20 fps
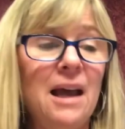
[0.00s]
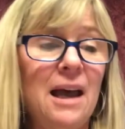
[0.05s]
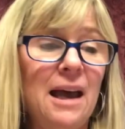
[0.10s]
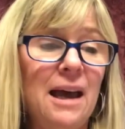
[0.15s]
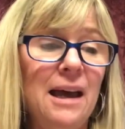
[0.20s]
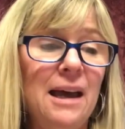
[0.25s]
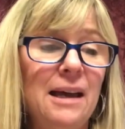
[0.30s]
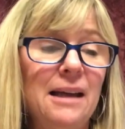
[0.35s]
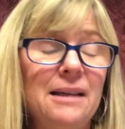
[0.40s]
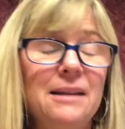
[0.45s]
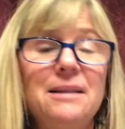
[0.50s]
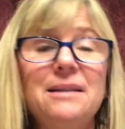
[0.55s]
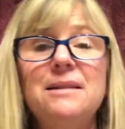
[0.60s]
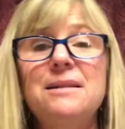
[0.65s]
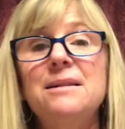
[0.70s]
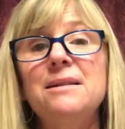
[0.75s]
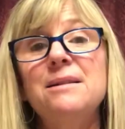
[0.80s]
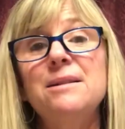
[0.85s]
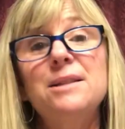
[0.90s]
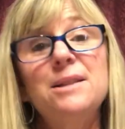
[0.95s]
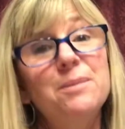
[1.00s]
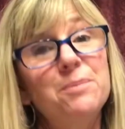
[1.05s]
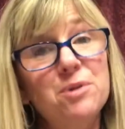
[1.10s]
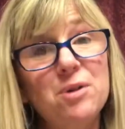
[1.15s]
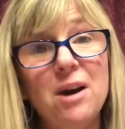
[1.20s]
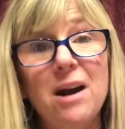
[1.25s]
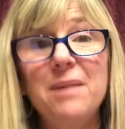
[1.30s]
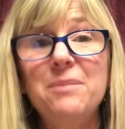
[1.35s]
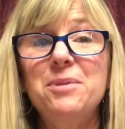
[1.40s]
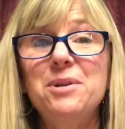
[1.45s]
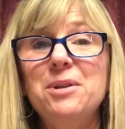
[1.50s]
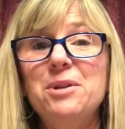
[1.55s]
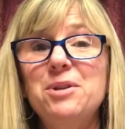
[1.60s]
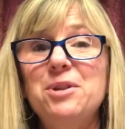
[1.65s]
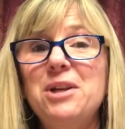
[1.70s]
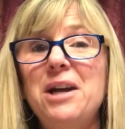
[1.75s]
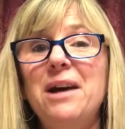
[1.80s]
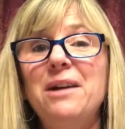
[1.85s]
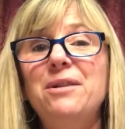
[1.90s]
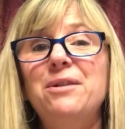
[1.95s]
And subscribe to the
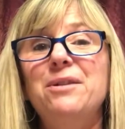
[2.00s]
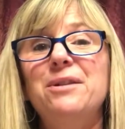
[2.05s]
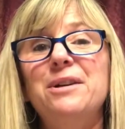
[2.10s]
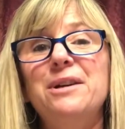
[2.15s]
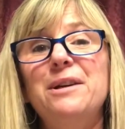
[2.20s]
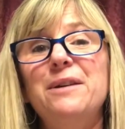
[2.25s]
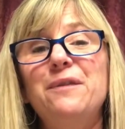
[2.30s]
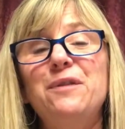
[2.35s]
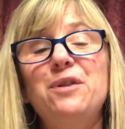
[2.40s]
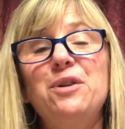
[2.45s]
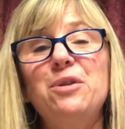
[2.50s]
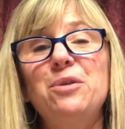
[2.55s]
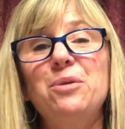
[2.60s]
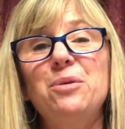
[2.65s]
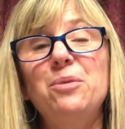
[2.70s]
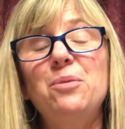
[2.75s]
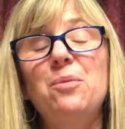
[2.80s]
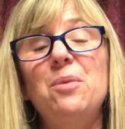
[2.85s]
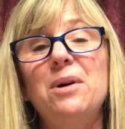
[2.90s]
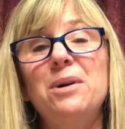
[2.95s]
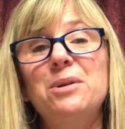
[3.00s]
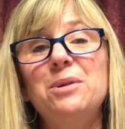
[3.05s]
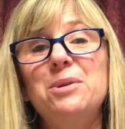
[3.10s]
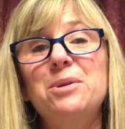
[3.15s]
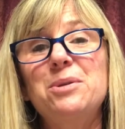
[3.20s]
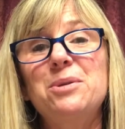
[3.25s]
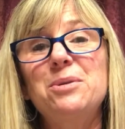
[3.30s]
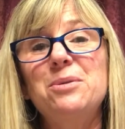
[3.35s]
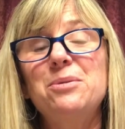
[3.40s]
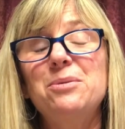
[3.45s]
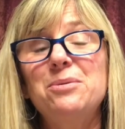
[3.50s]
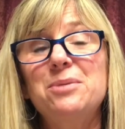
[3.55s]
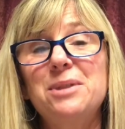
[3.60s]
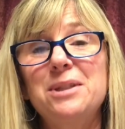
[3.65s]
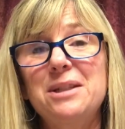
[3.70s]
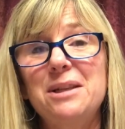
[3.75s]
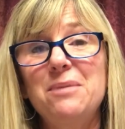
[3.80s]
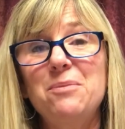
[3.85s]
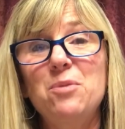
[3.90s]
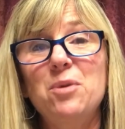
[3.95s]
channel if you want to
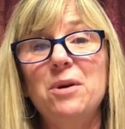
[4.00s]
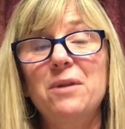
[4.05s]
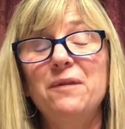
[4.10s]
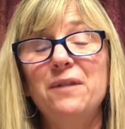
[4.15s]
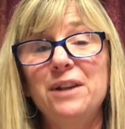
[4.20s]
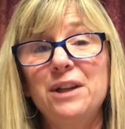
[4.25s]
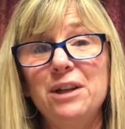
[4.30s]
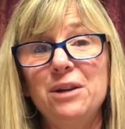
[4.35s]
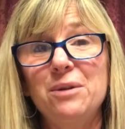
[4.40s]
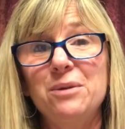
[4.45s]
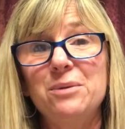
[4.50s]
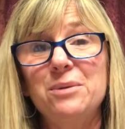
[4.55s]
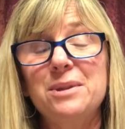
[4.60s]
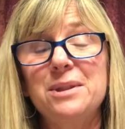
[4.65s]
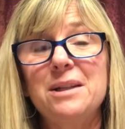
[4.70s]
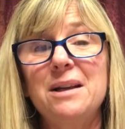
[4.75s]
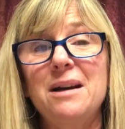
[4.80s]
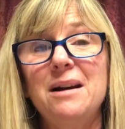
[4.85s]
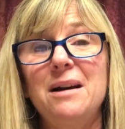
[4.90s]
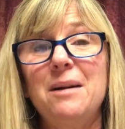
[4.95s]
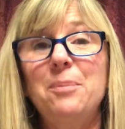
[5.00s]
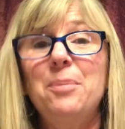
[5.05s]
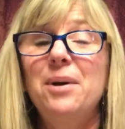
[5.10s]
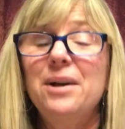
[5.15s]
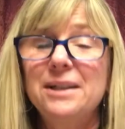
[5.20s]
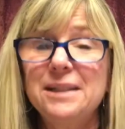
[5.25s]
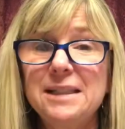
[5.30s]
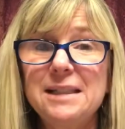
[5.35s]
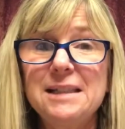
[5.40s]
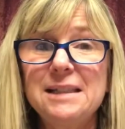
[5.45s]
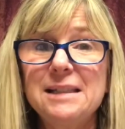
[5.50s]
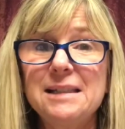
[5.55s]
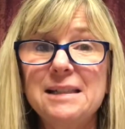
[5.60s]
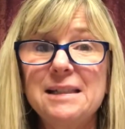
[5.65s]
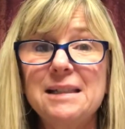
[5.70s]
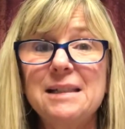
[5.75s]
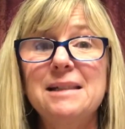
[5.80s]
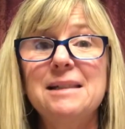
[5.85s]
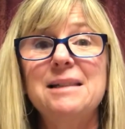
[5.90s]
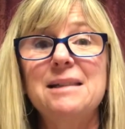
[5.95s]
see more videos.
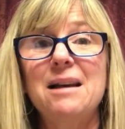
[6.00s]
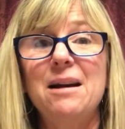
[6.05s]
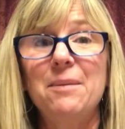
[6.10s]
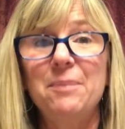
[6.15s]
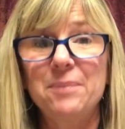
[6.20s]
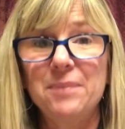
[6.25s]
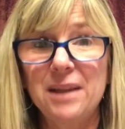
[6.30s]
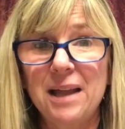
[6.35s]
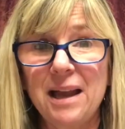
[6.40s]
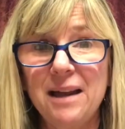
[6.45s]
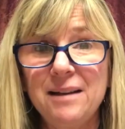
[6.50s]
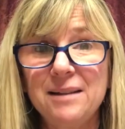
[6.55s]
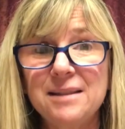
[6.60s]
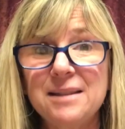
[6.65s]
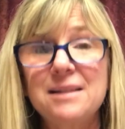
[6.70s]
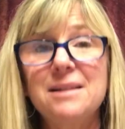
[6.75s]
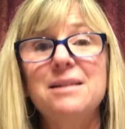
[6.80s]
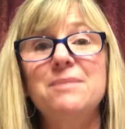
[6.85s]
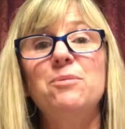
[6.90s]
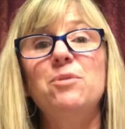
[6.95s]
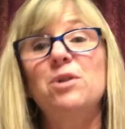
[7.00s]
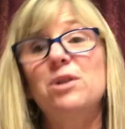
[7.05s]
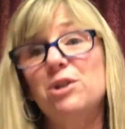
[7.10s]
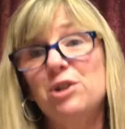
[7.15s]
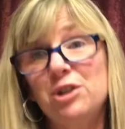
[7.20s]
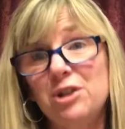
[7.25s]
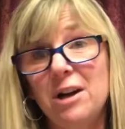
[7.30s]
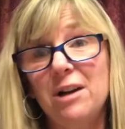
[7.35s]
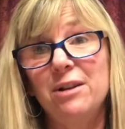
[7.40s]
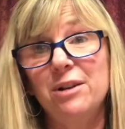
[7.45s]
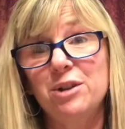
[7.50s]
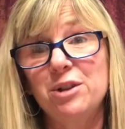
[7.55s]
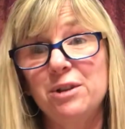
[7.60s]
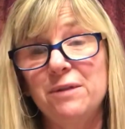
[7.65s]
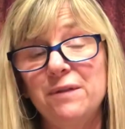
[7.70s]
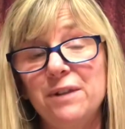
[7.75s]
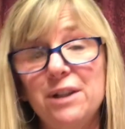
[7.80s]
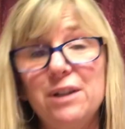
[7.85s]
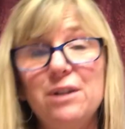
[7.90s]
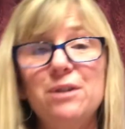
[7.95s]
Pisces is up next, more astrology
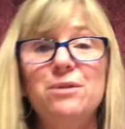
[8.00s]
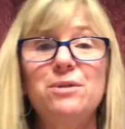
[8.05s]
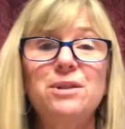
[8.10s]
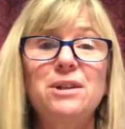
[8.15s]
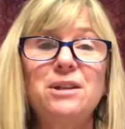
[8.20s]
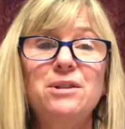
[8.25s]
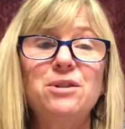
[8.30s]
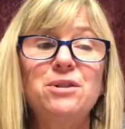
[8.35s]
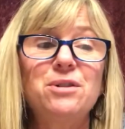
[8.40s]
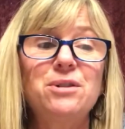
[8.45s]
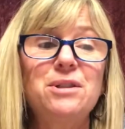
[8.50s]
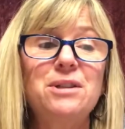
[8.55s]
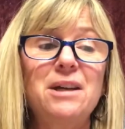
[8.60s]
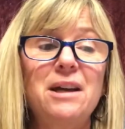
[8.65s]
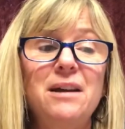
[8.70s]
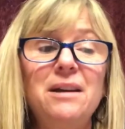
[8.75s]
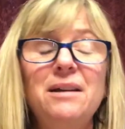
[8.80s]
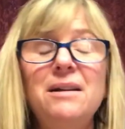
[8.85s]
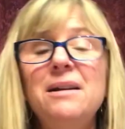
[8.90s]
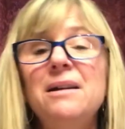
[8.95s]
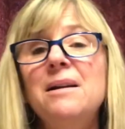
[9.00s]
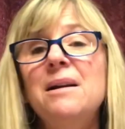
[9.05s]
videos, I should say.